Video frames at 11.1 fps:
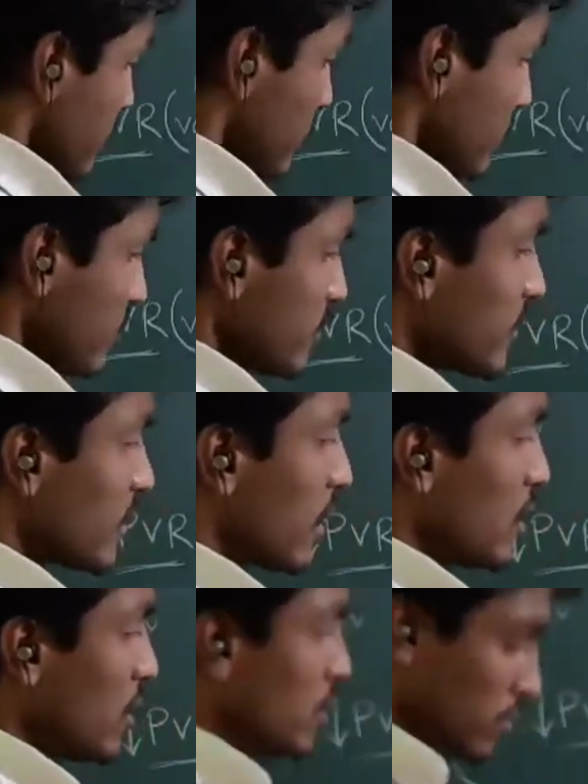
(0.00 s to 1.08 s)
the heart
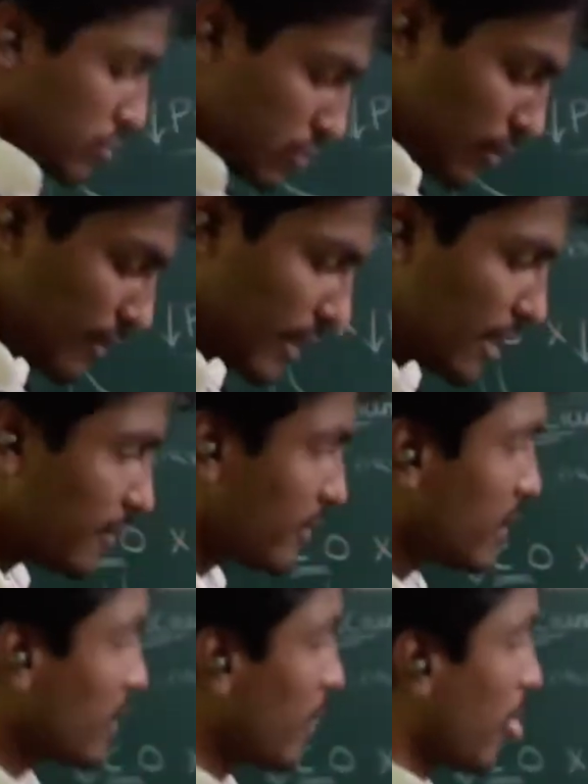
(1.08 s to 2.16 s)
get
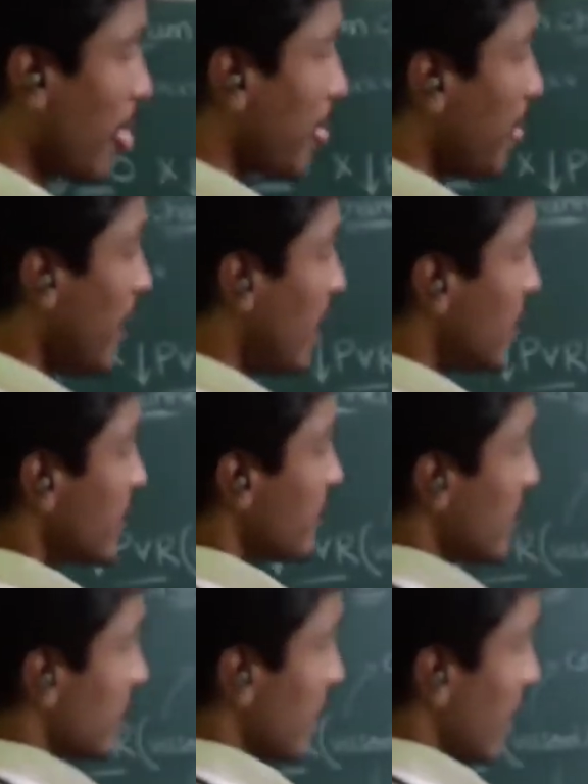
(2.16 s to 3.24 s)
contracted, then the
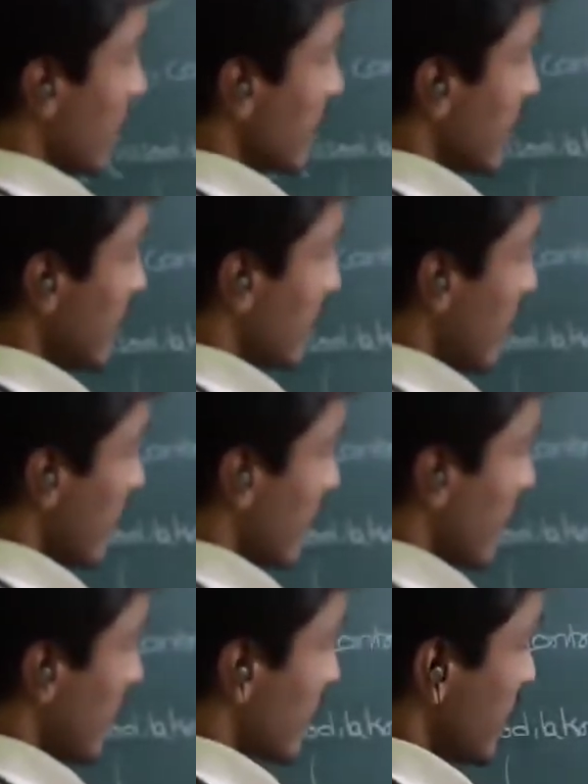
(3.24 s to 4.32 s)
blood passes into the
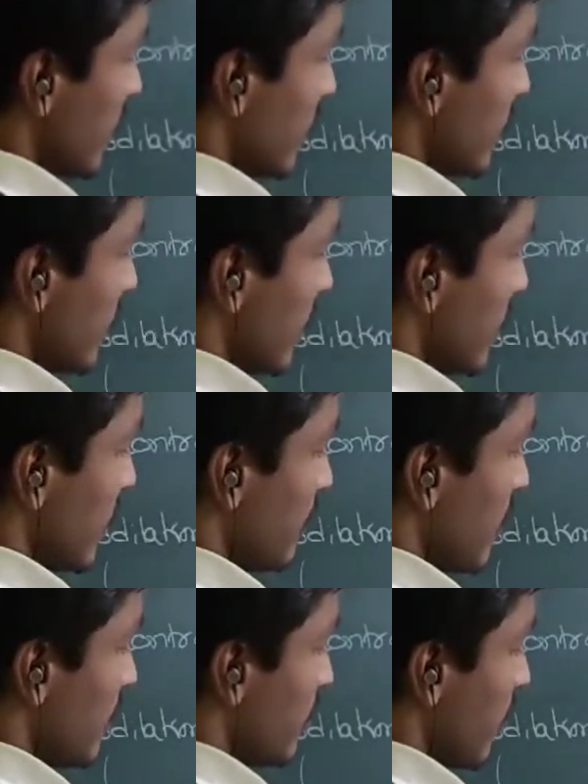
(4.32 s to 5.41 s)
blood vessel, then
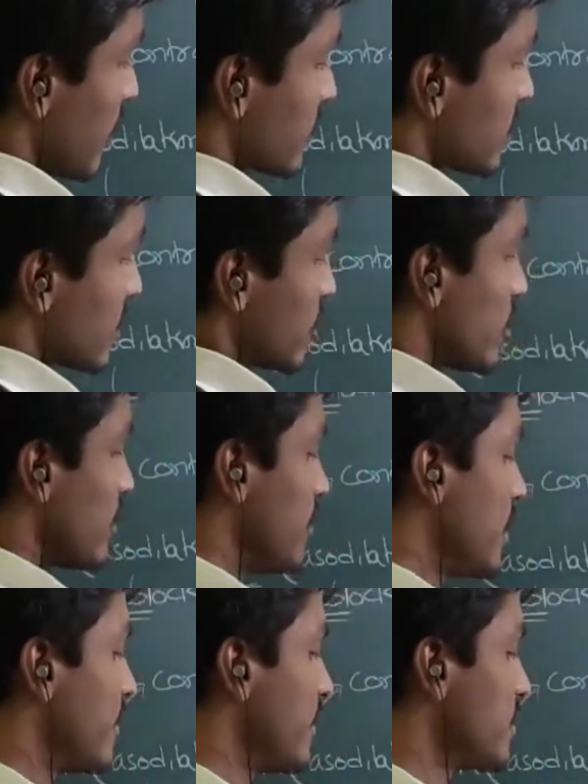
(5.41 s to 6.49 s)
it reaches to the body part.
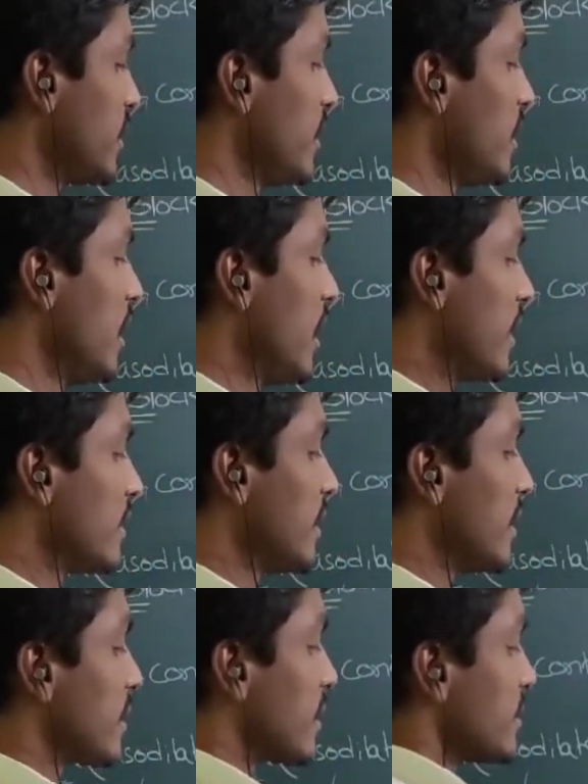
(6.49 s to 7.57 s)
Then it will shed a
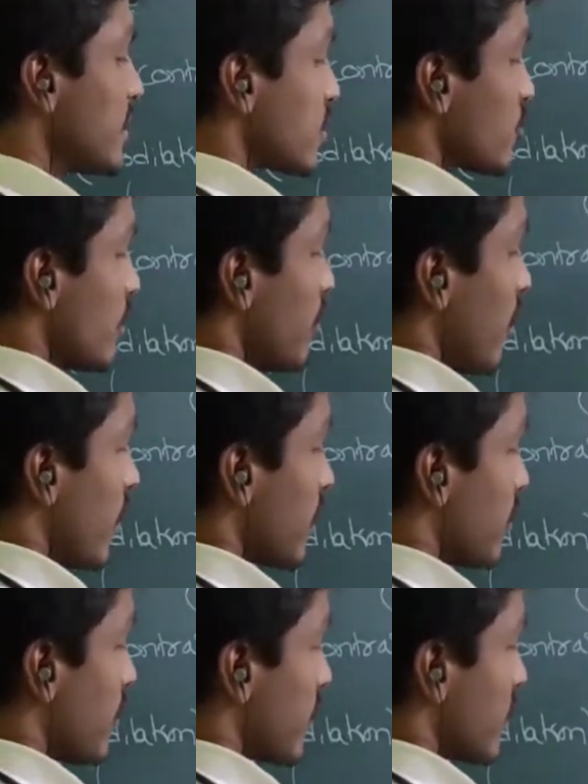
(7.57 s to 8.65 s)
body part.
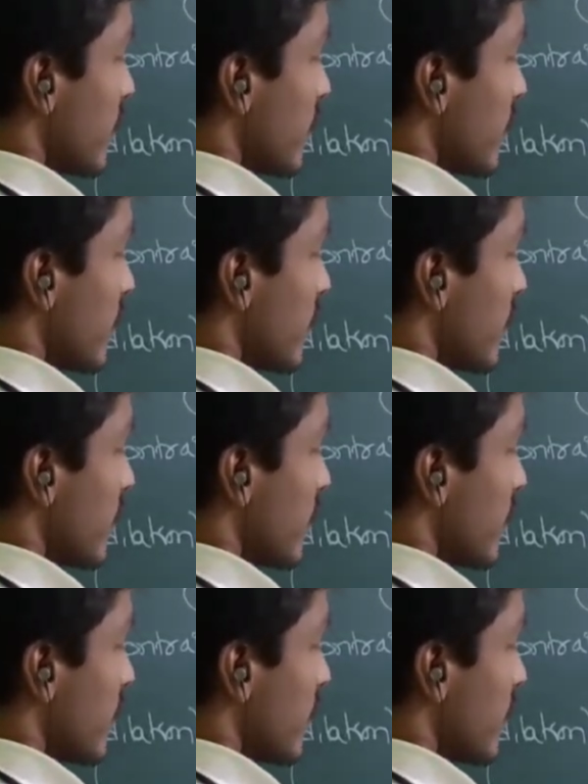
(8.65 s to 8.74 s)
See,